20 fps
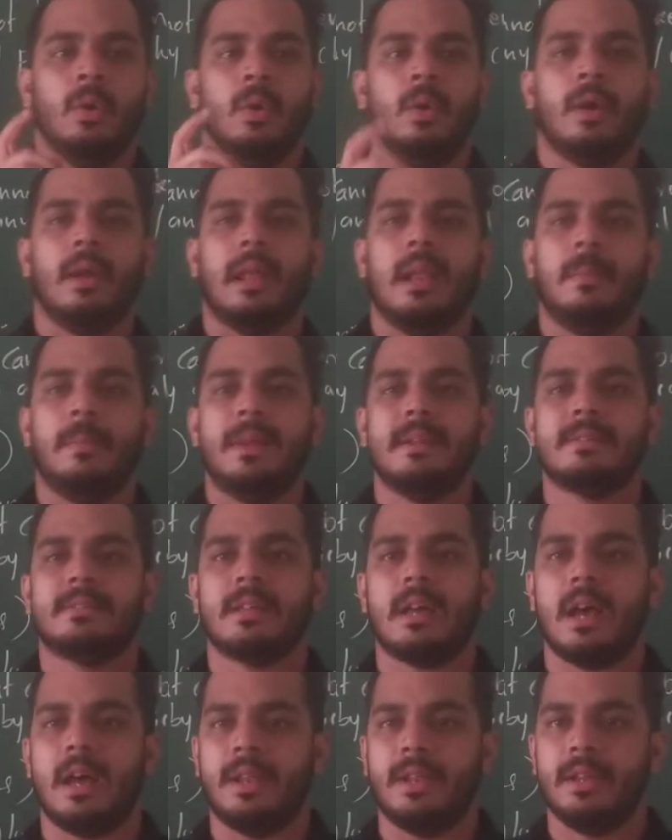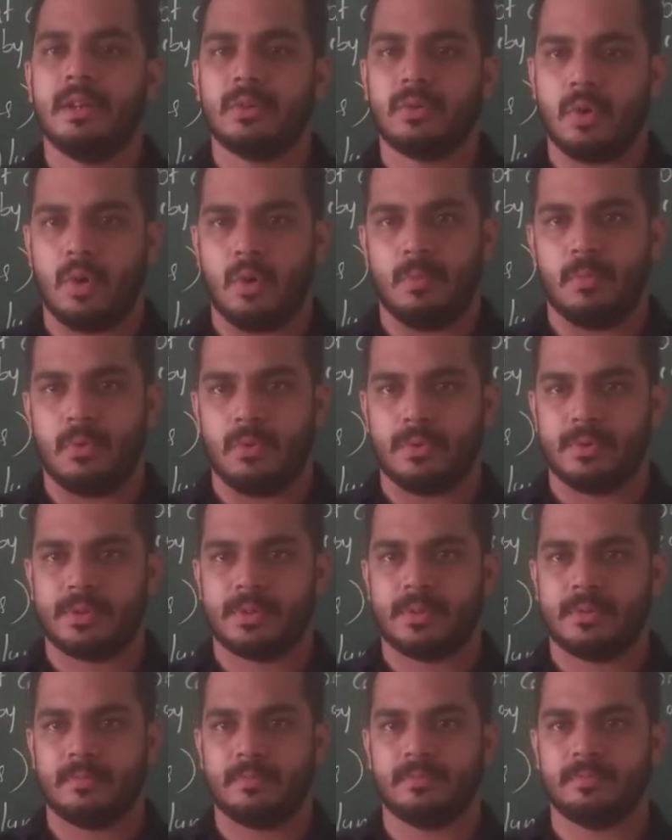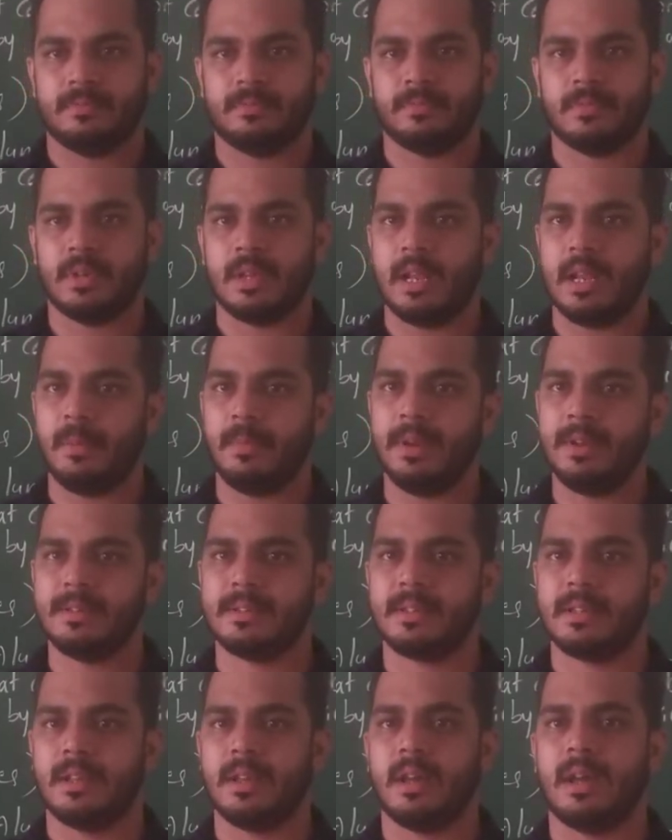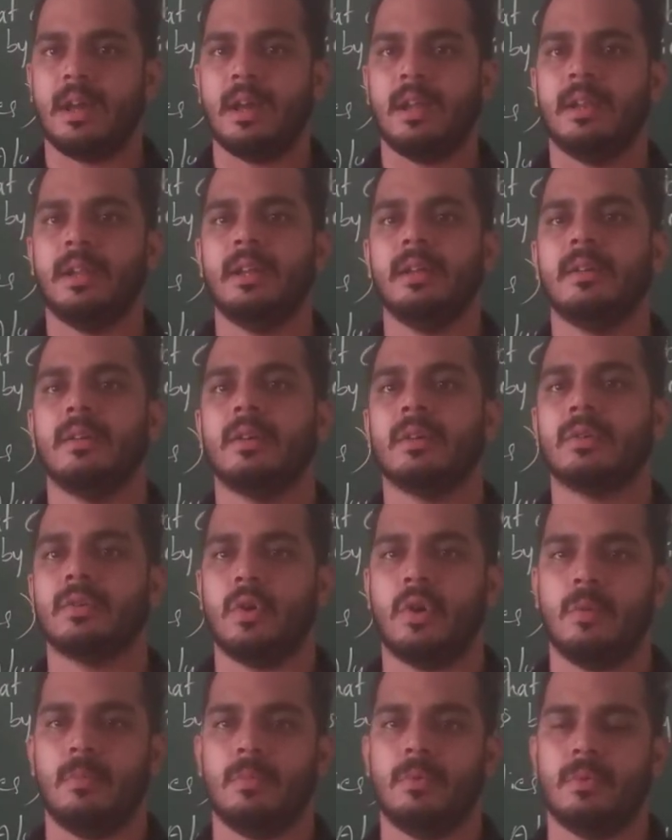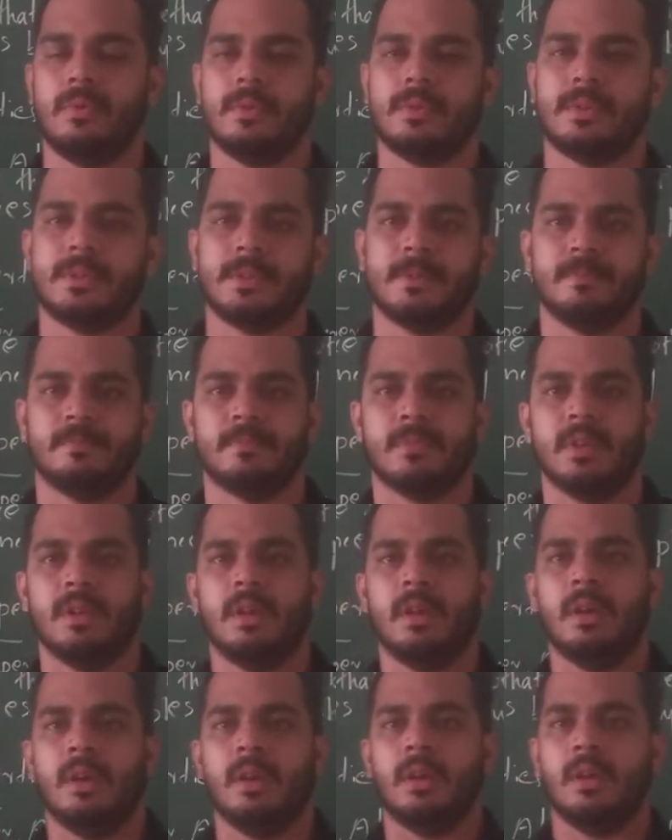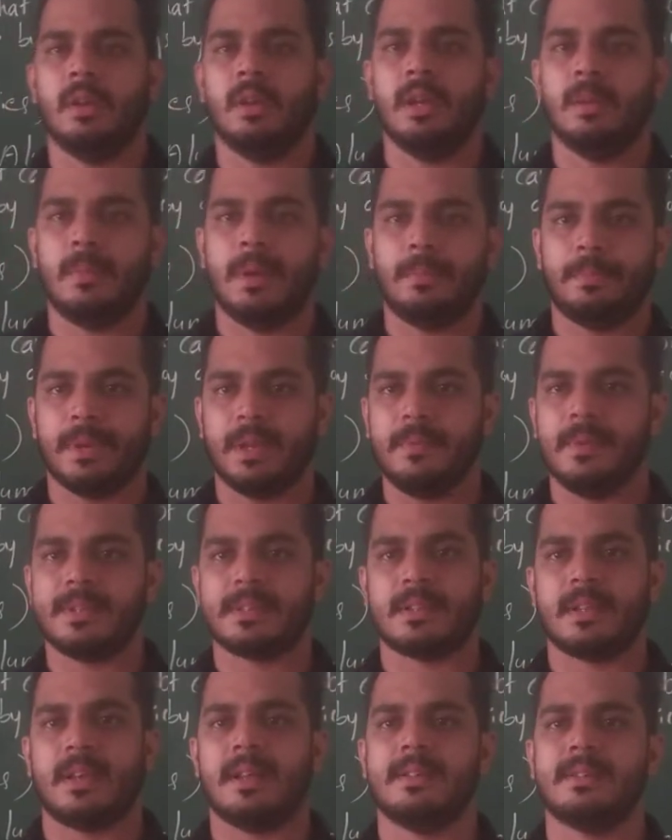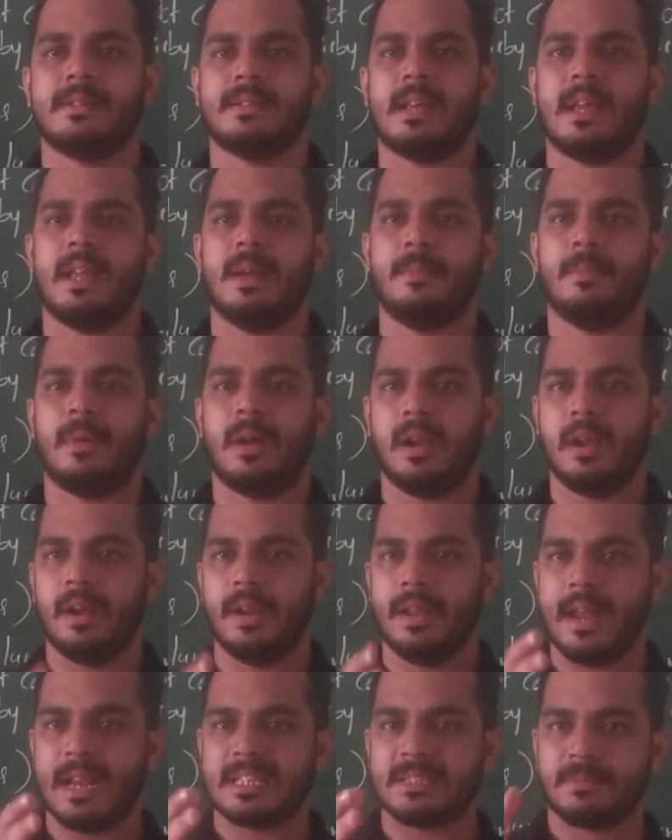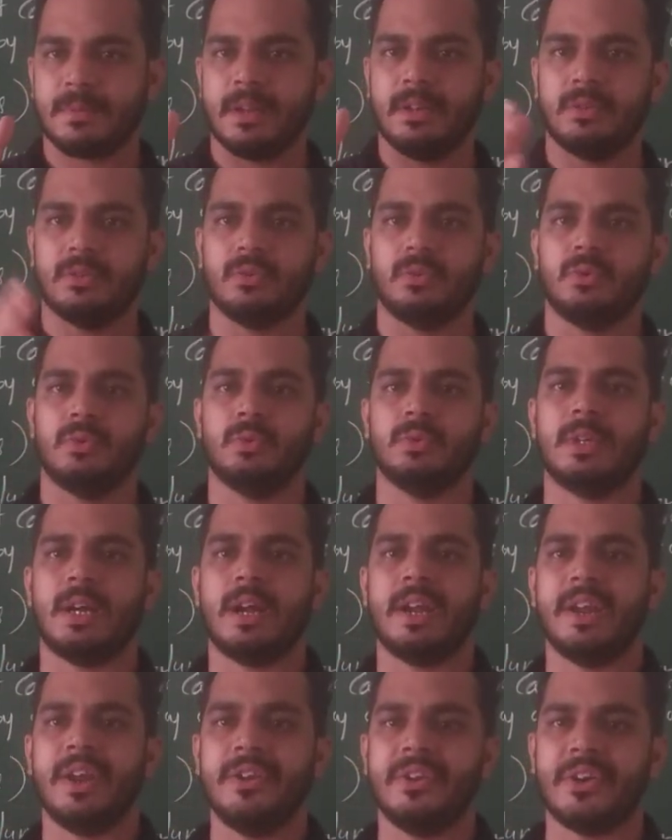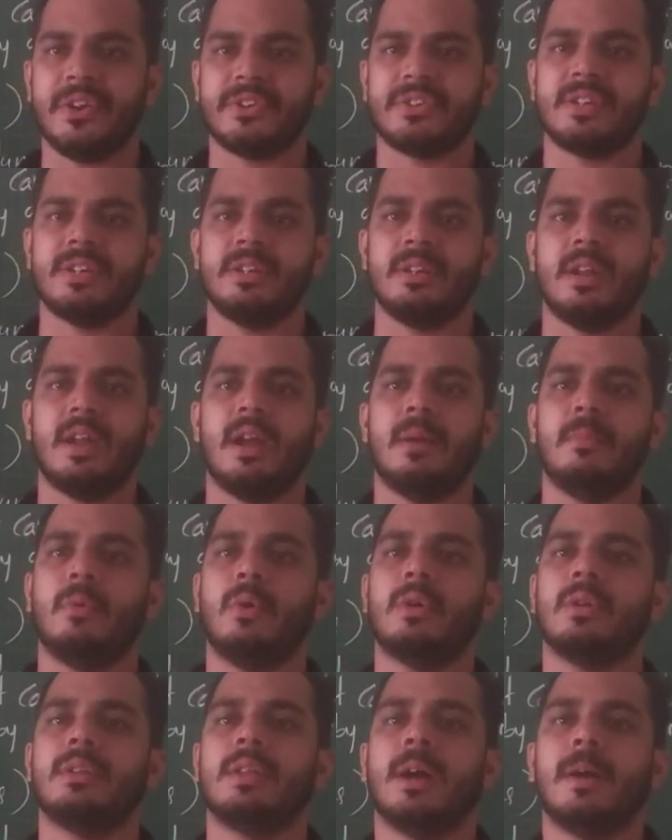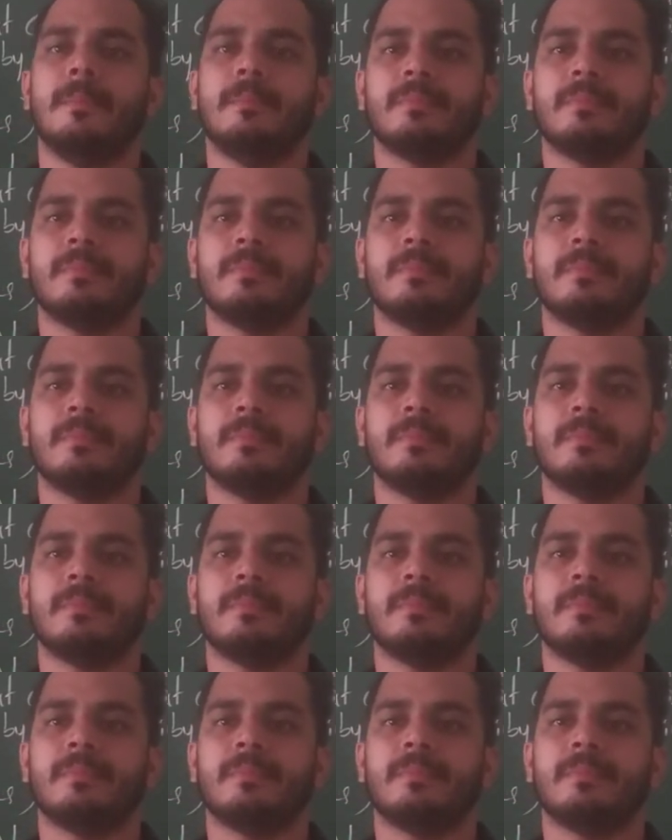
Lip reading: elements and compounds. Elements and compounds. In my previous class I am already explained to you the introduction about the